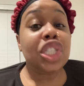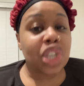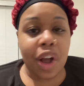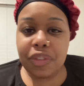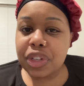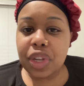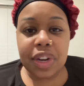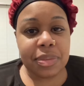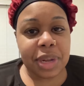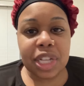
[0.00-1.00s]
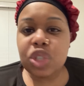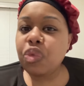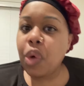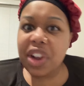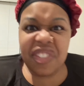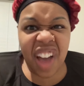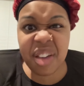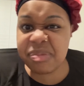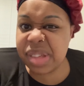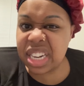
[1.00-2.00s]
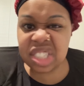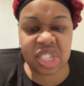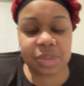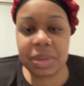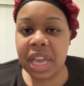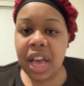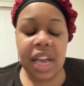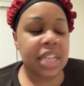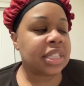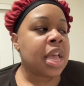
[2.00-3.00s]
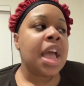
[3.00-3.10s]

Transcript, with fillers: jog for 30 minutes, 45 minutes just because,